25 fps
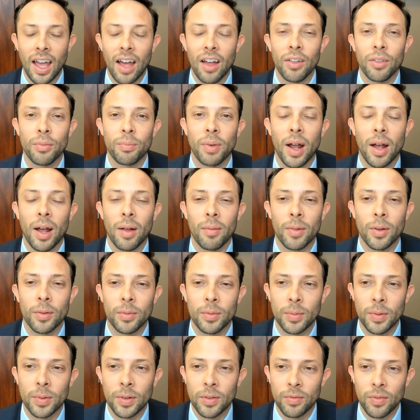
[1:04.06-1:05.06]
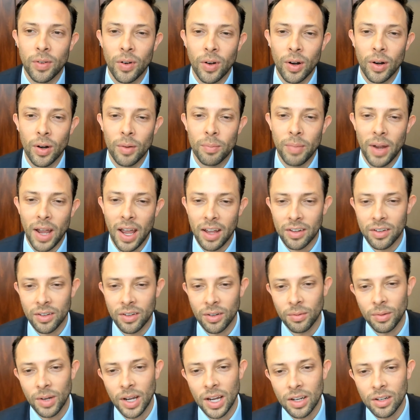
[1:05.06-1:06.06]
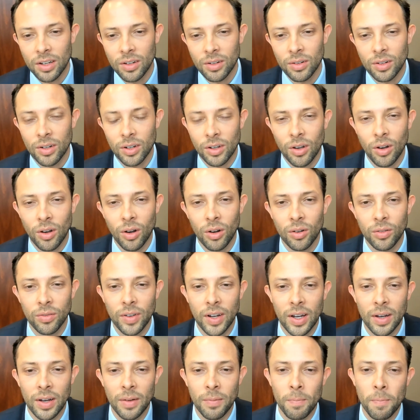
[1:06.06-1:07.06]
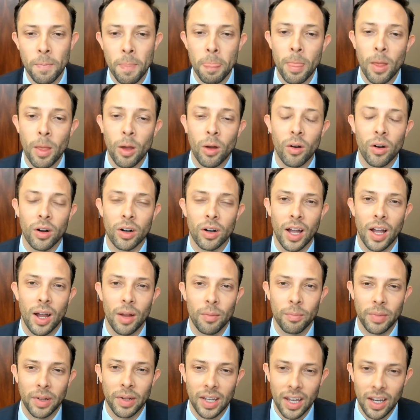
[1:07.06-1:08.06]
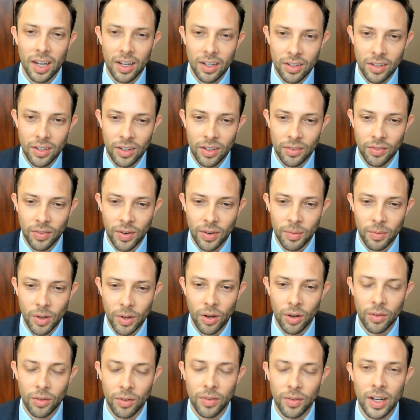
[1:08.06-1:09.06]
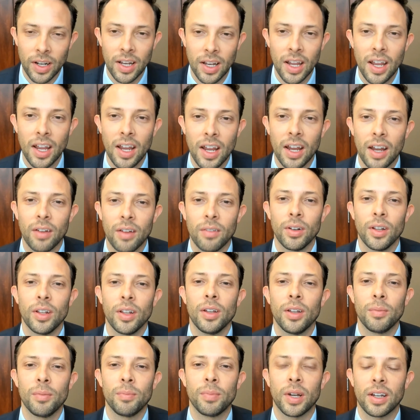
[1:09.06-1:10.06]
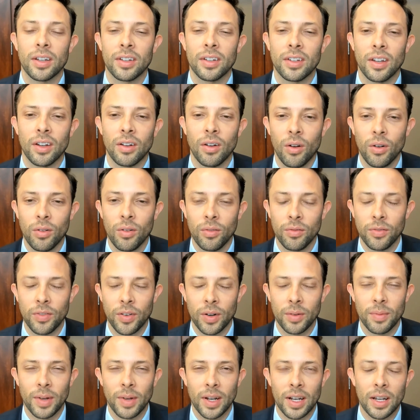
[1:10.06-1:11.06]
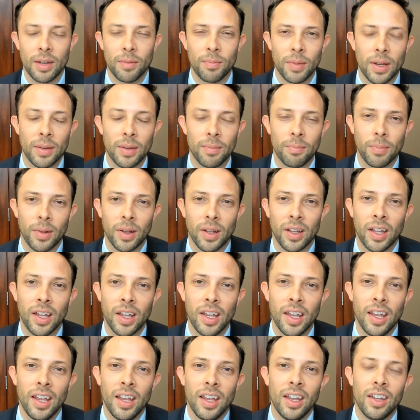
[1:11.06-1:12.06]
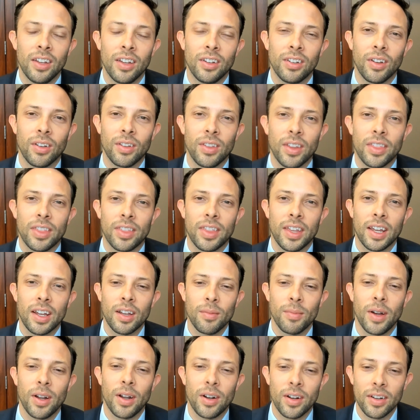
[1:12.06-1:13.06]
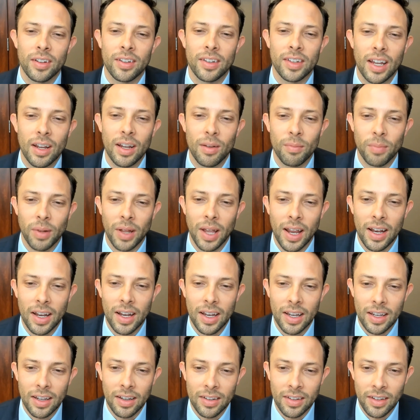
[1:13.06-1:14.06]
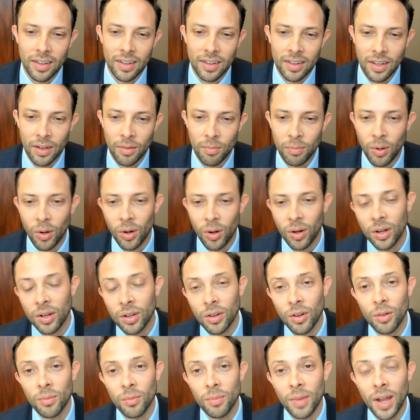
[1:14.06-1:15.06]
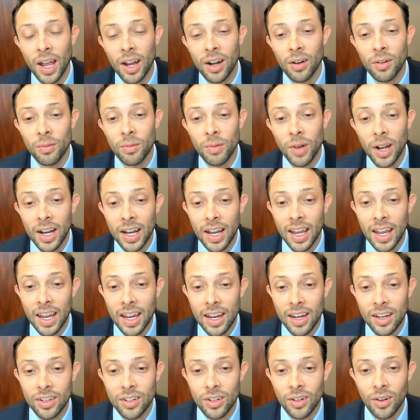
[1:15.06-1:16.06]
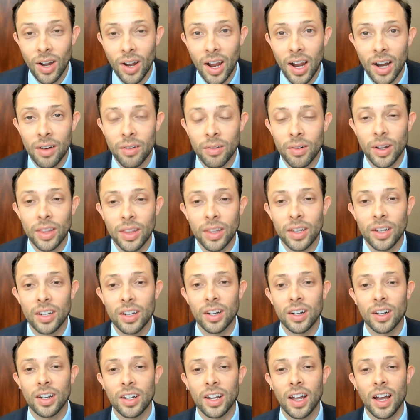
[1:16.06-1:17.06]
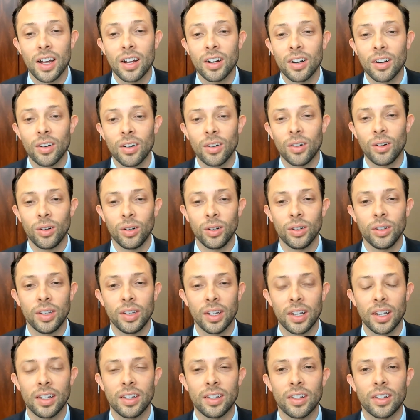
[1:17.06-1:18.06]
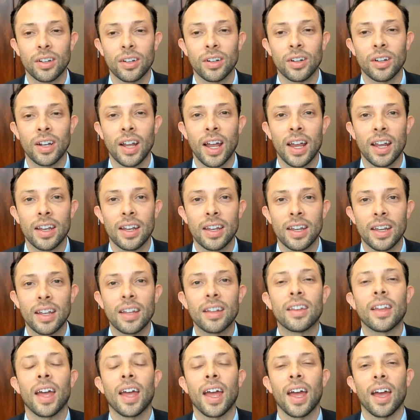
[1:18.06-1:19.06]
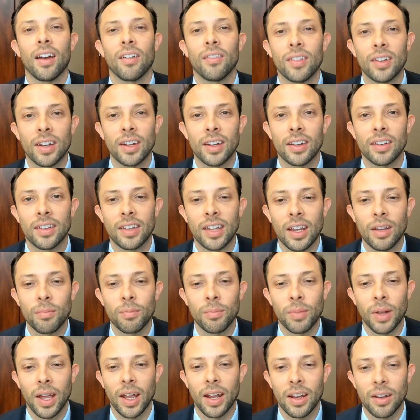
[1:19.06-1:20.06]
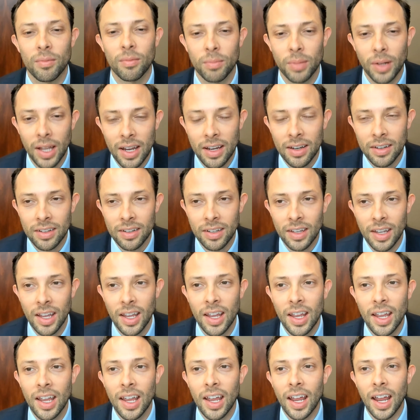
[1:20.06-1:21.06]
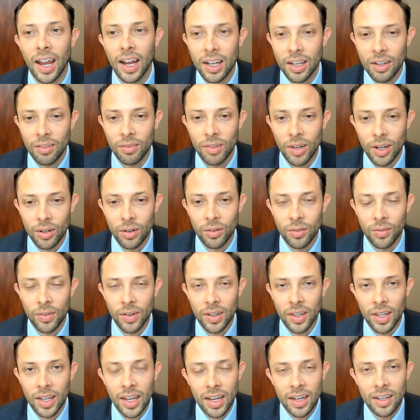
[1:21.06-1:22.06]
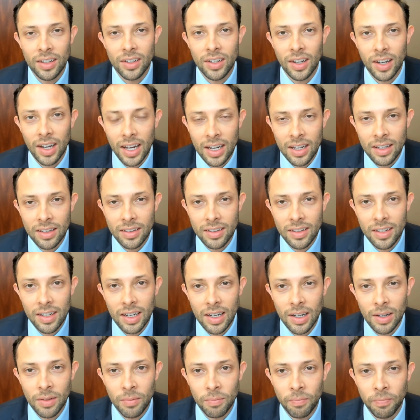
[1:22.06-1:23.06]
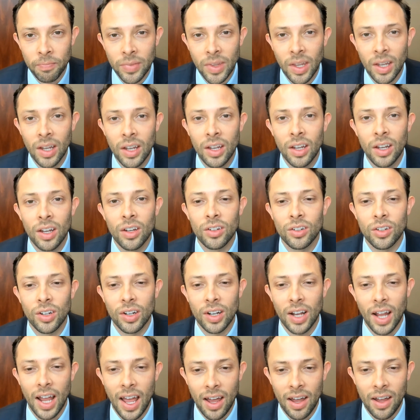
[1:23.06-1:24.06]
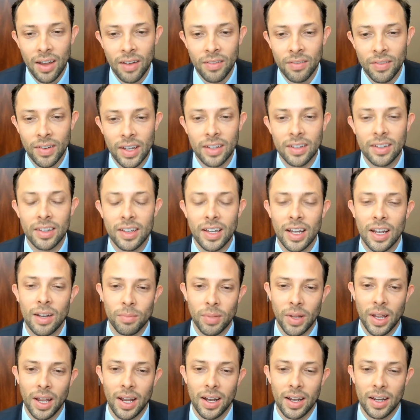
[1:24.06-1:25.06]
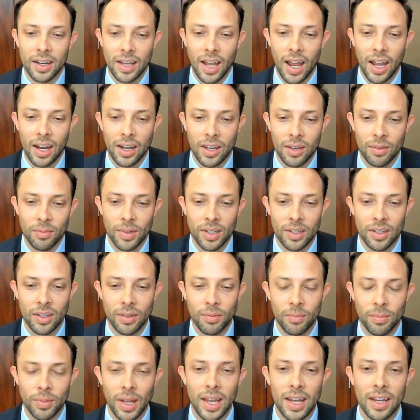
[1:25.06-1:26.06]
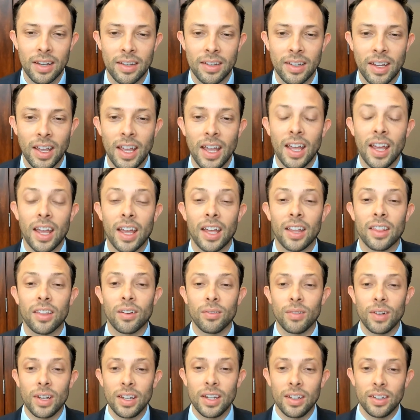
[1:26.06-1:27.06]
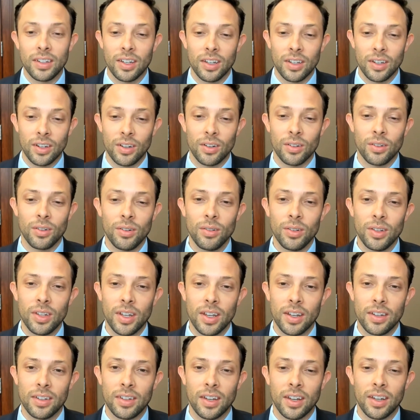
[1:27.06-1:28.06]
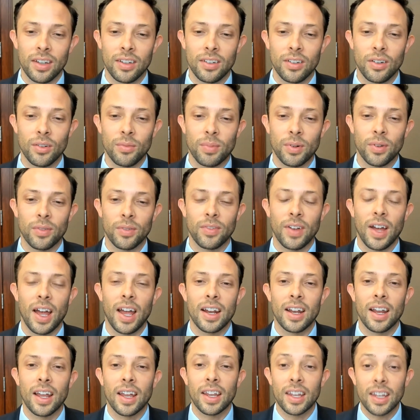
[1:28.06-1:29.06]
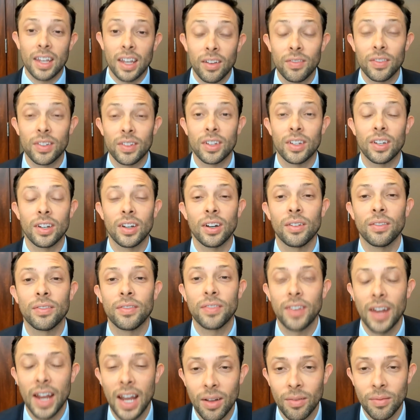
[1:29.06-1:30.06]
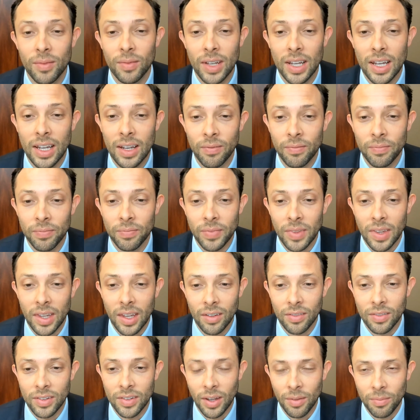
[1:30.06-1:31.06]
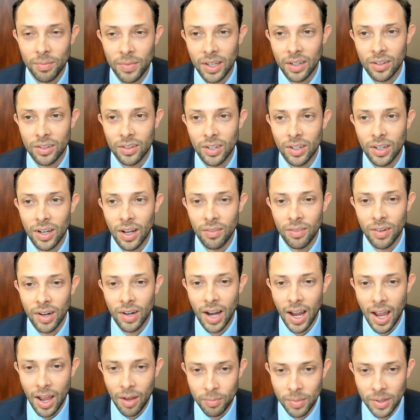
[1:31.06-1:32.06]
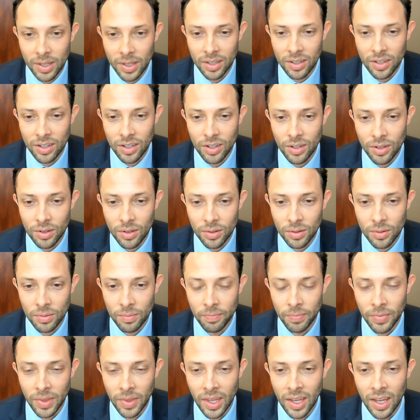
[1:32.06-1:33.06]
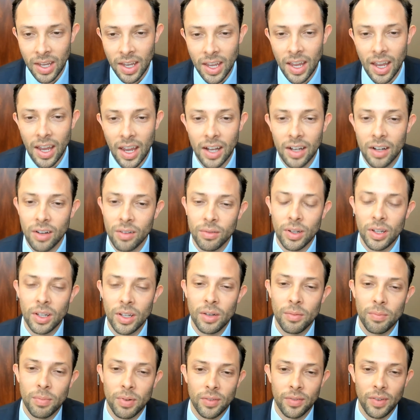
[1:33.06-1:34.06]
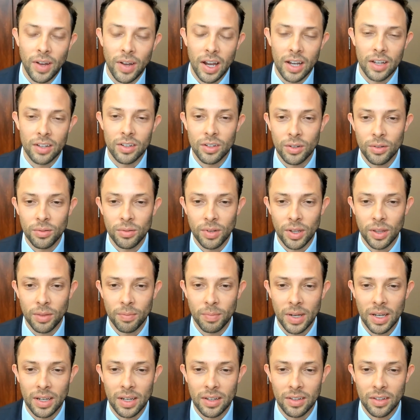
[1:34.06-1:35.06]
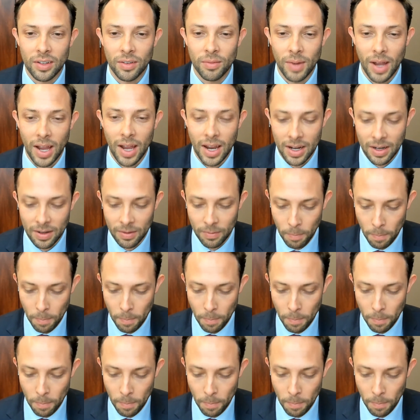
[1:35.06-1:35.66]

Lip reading: problems before pass away due to COVID or complications from COVID. It really brings it home for many people. So the thing about estate planning is it's important no matter what age you are, whether you're young or old, it's a good idea to have an estate plan in place. Anyone over the age of 18 should have estate planning documents in place. And the reason you do this is you provide a gift to your family if something should ever happen to you. And it really provides you with peace of mind.